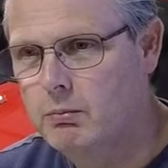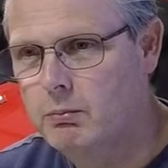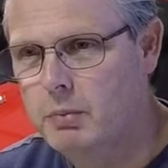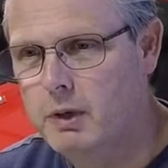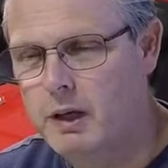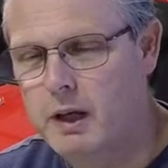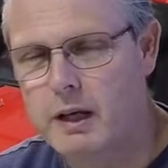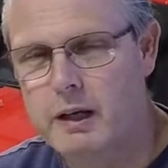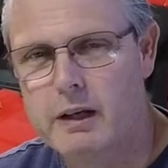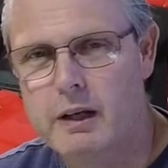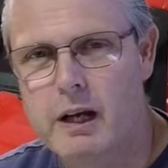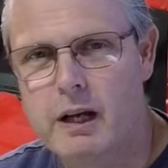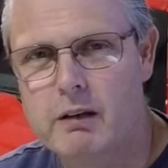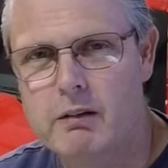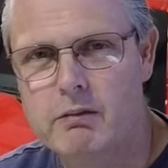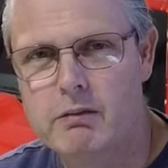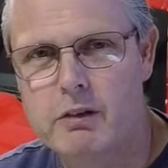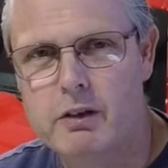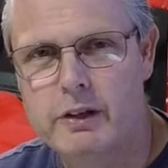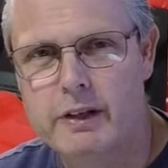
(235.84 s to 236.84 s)
I
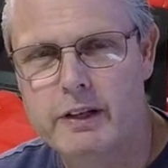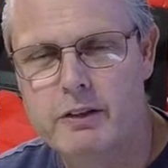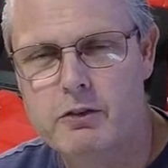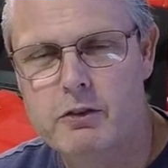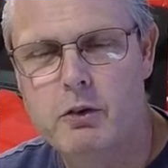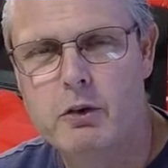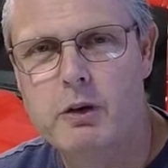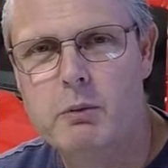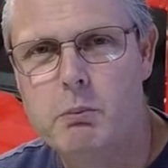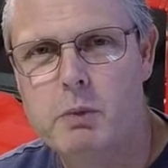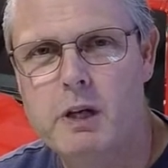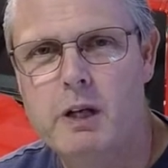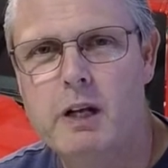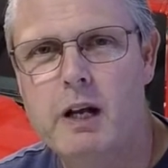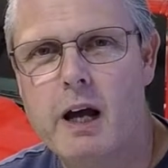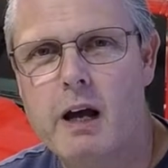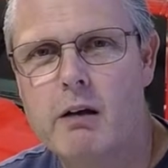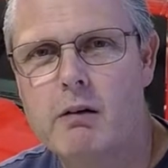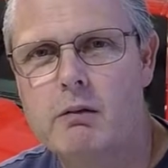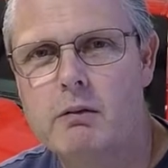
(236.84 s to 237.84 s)
really enjoy being
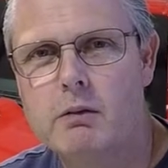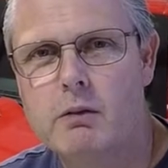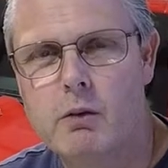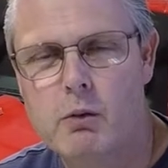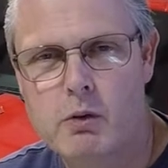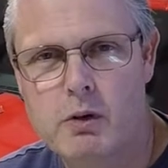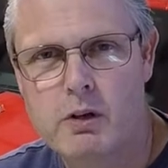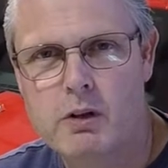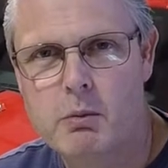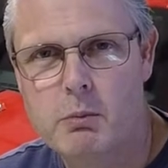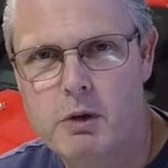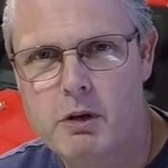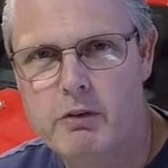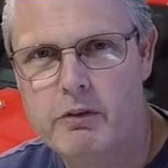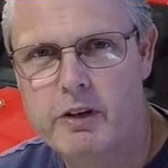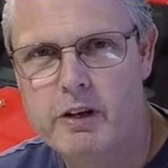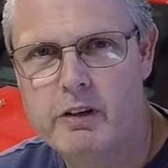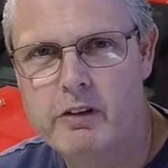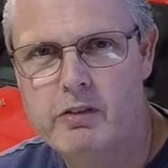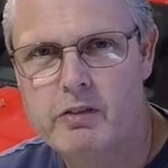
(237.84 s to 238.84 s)
out, going to the
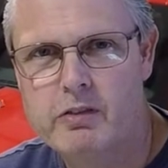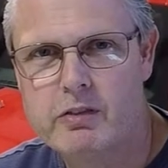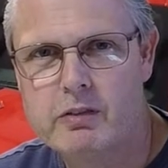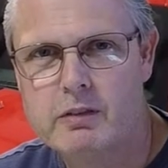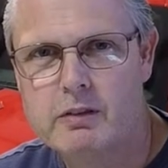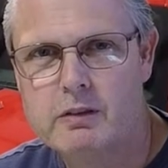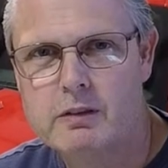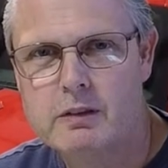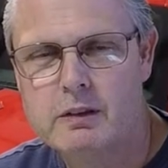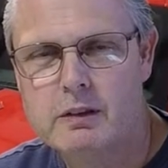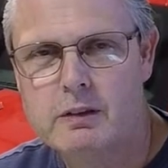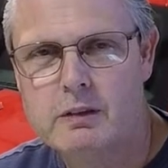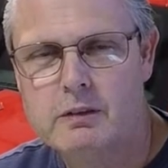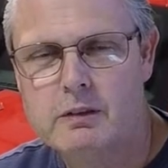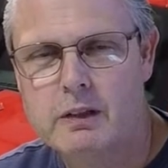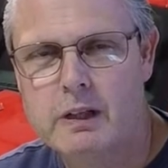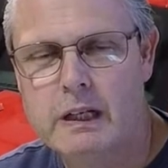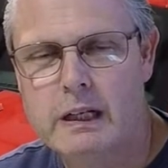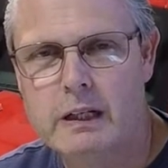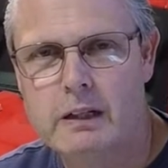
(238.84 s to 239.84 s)
movies,
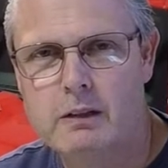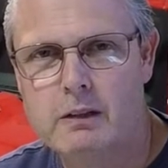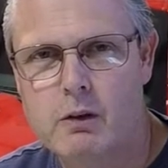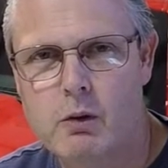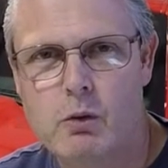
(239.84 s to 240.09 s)
and